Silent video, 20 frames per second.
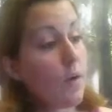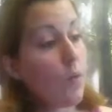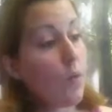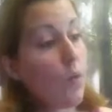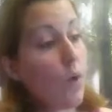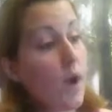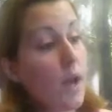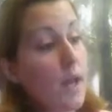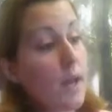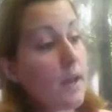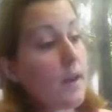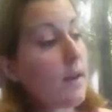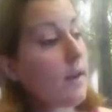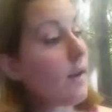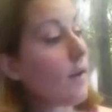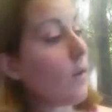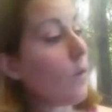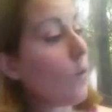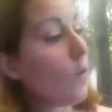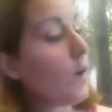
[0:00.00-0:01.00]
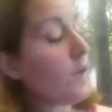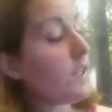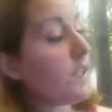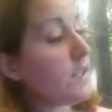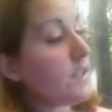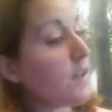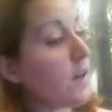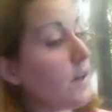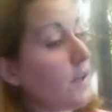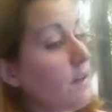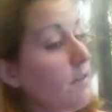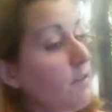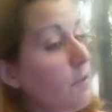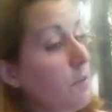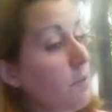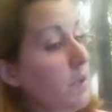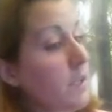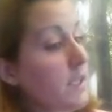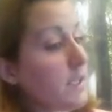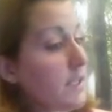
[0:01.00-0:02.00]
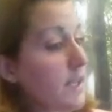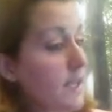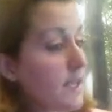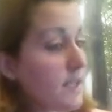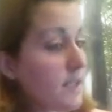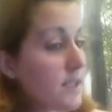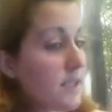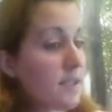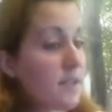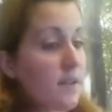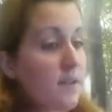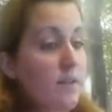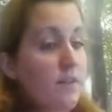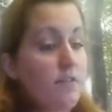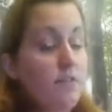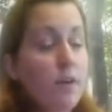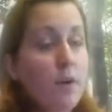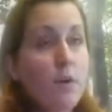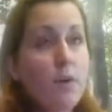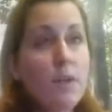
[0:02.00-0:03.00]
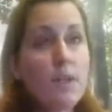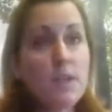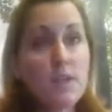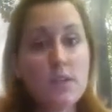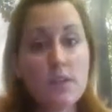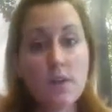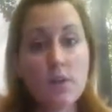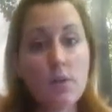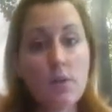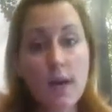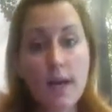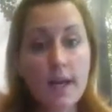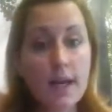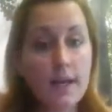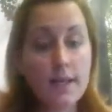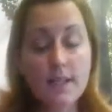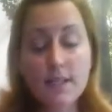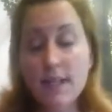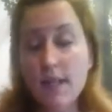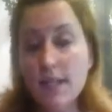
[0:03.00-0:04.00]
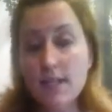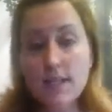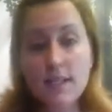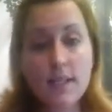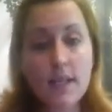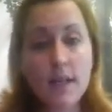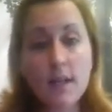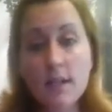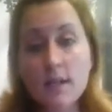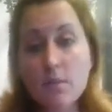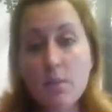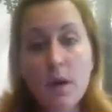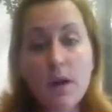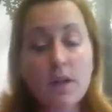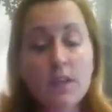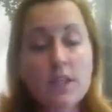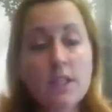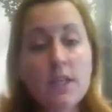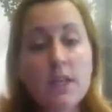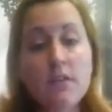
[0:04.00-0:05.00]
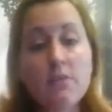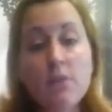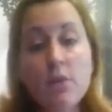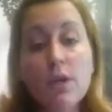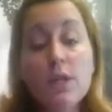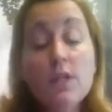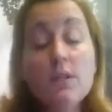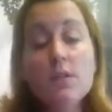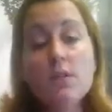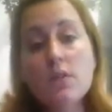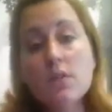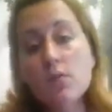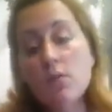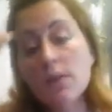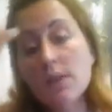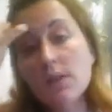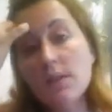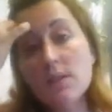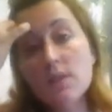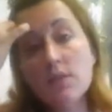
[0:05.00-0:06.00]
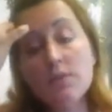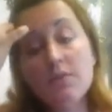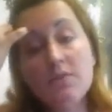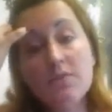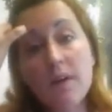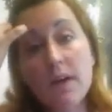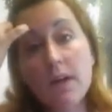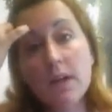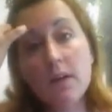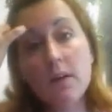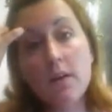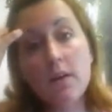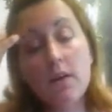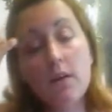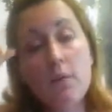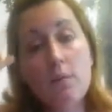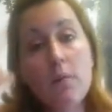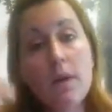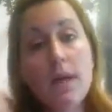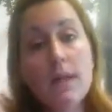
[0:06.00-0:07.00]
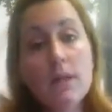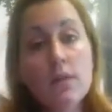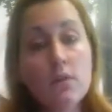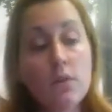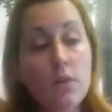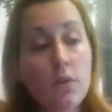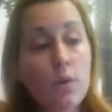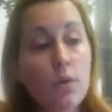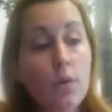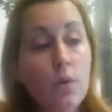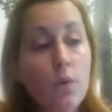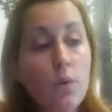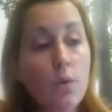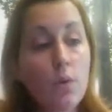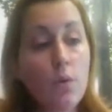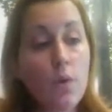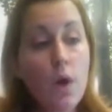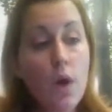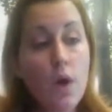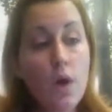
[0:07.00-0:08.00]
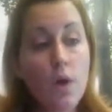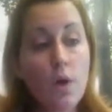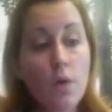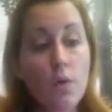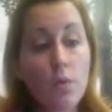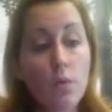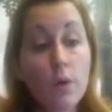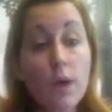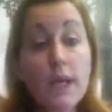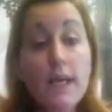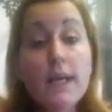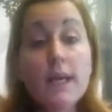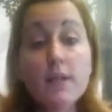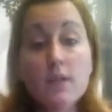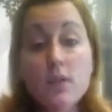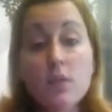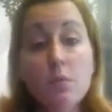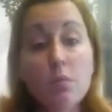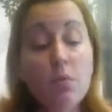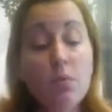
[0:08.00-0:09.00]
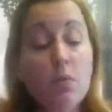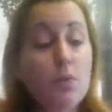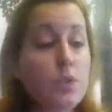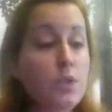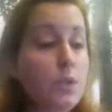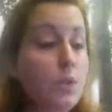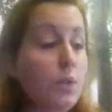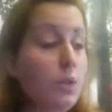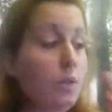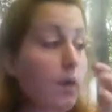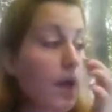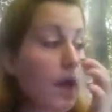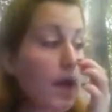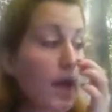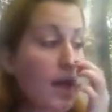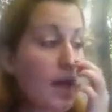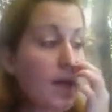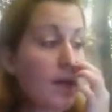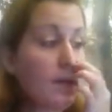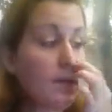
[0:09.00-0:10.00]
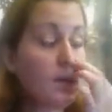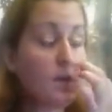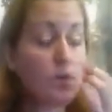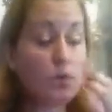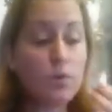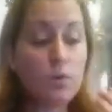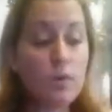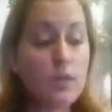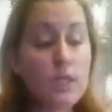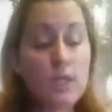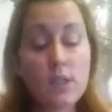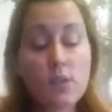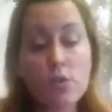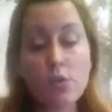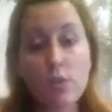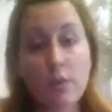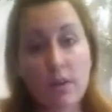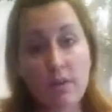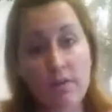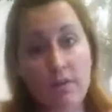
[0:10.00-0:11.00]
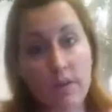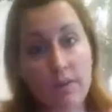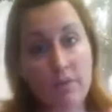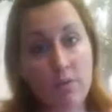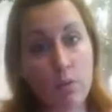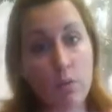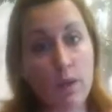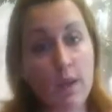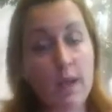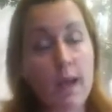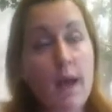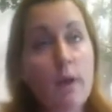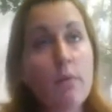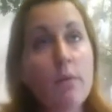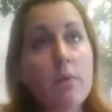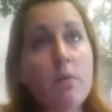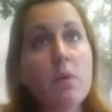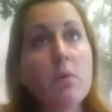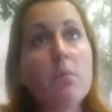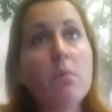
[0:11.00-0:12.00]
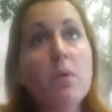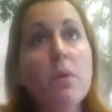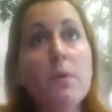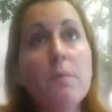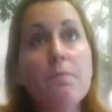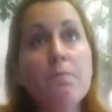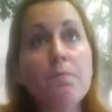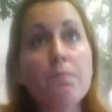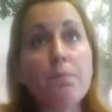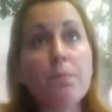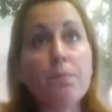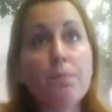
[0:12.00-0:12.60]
When starting the business, there is, like I said, sales, marketing, and the easiest way is to find a mentor who really can support you. And you don't need to reinvent the wheel. I remember